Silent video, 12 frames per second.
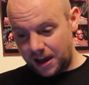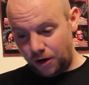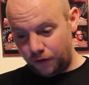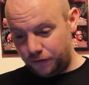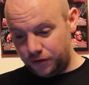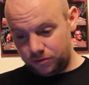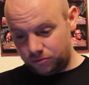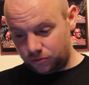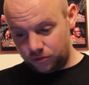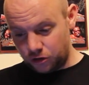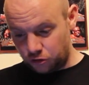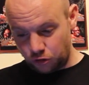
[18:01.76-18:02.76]
of the
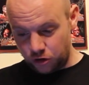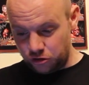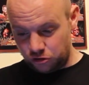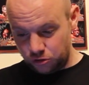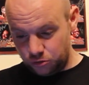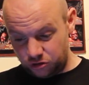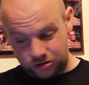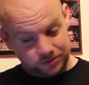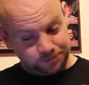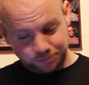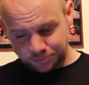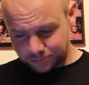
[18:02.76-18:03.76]
Detroit shows.
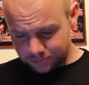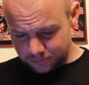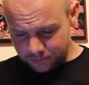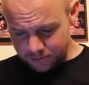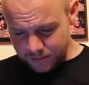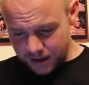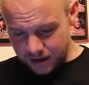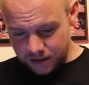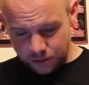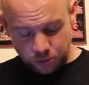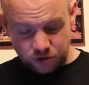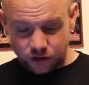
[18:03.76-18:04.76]

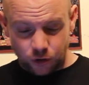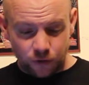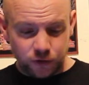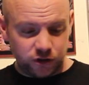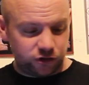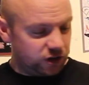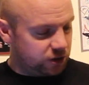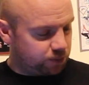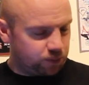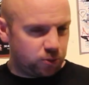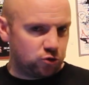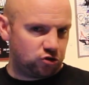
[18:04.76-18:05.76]
They're obviously
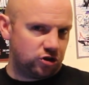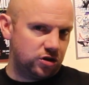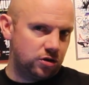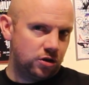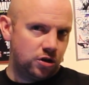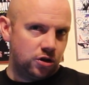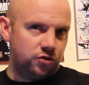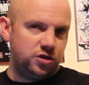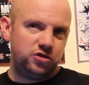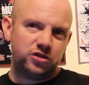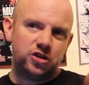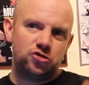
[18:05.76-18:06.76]
pushing
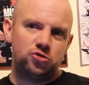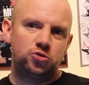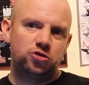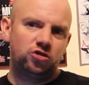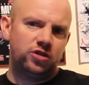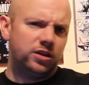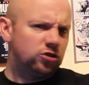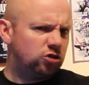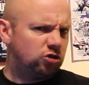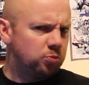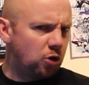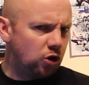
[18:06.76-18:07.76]
these kind of shows as like
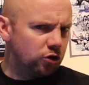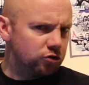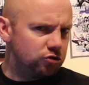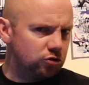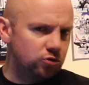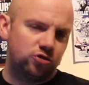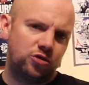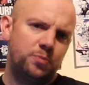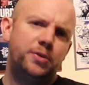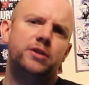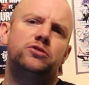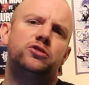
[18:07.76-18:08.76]
smaller shows
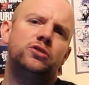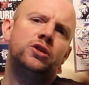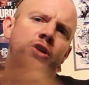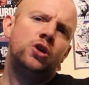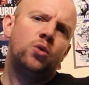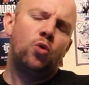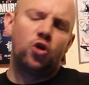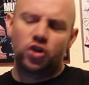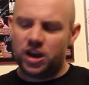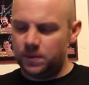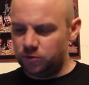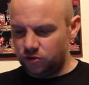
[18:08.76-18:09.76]
compared to War
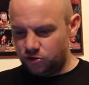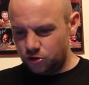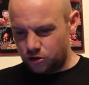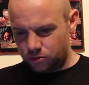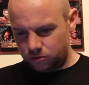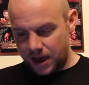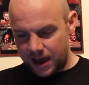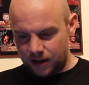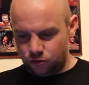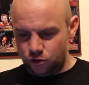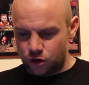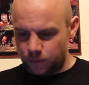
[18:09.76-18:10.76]
Games and 2
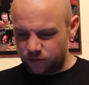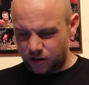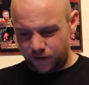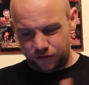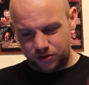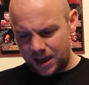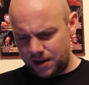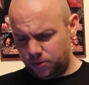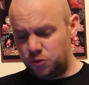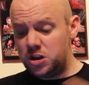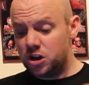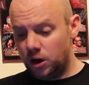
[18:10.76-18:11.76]
cup stuff,
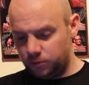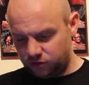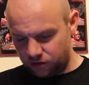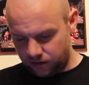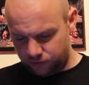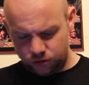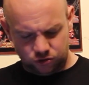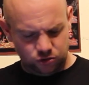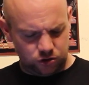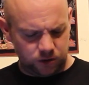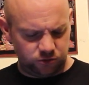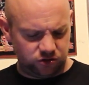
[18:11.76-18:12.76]
3 cup stuff, not
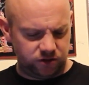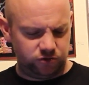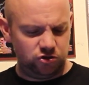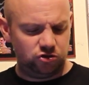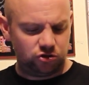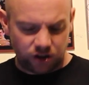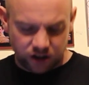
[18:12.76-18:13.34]
2 cup stuff. Jesus